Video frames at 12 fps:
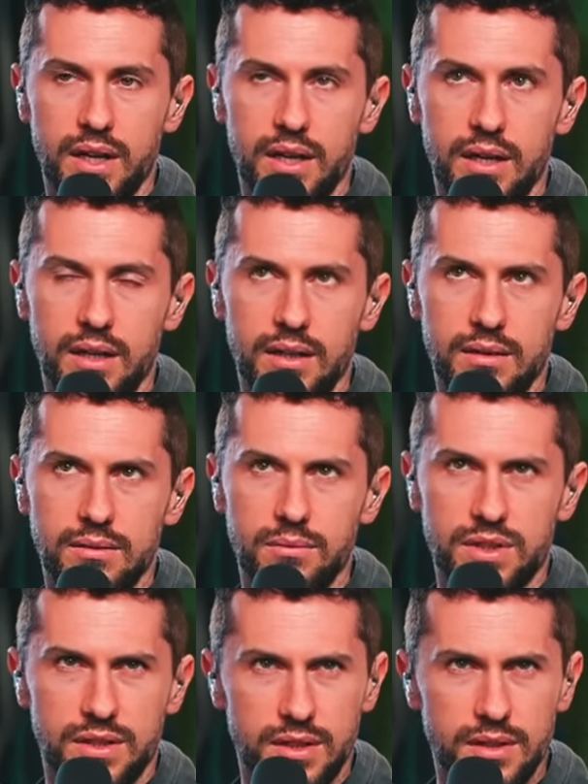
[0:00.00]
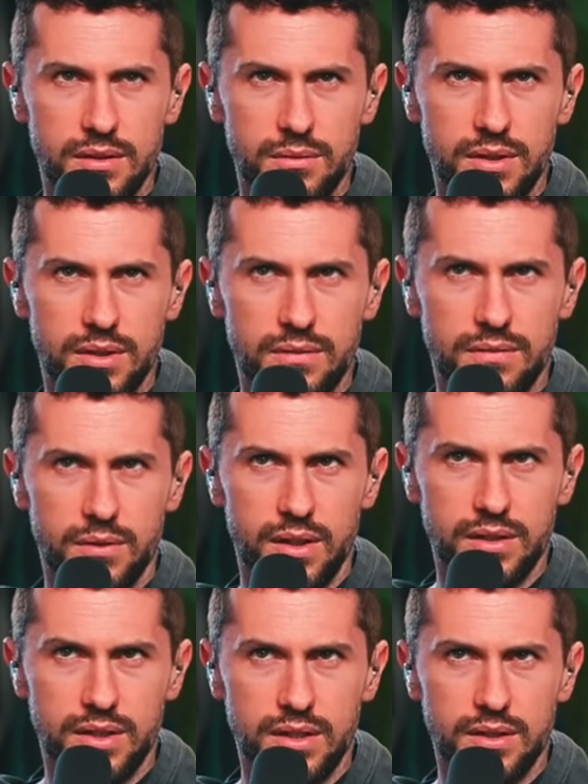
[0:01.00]
Was it season 3 or season 4?
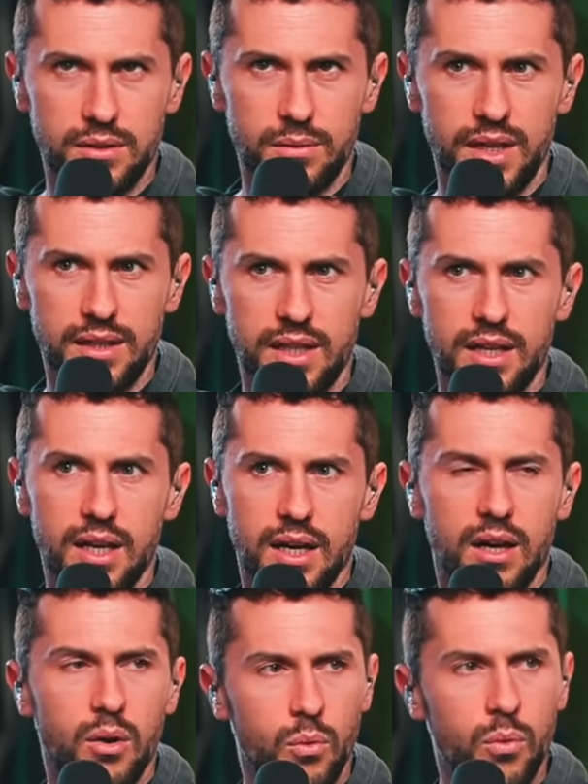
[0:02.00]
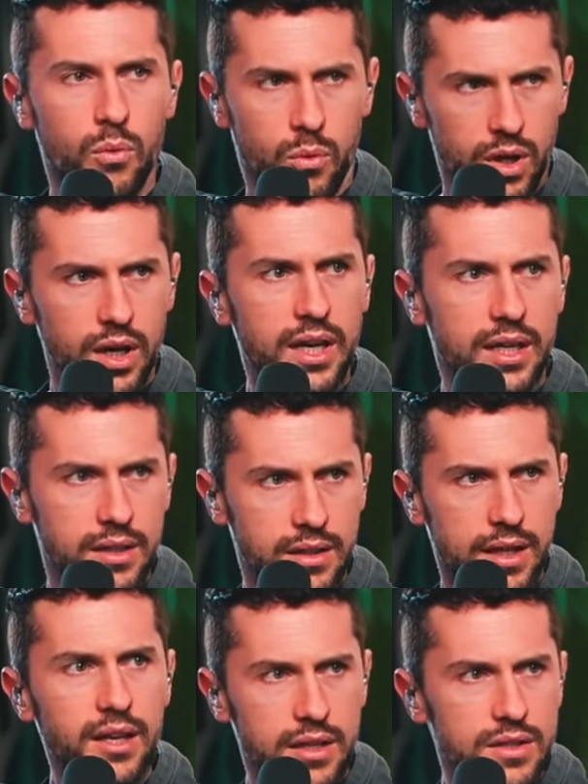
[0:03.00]
Season 3, I think. 3. Were
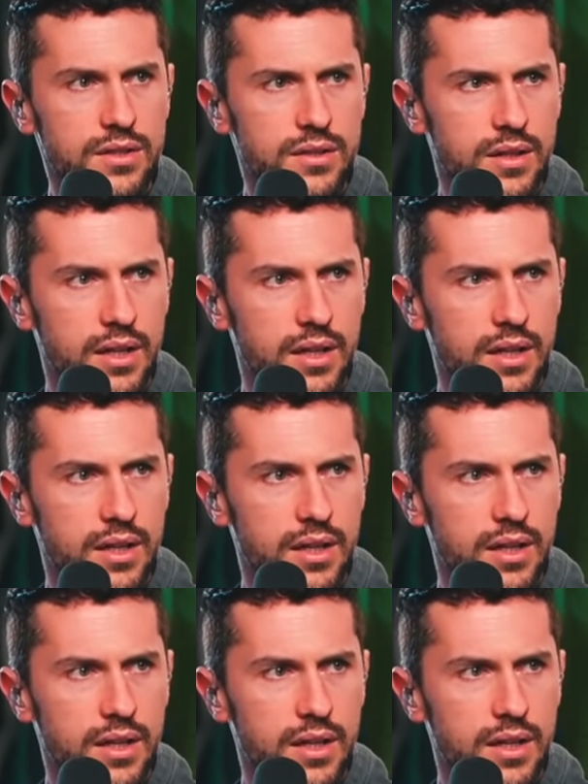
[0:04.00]
in theaters.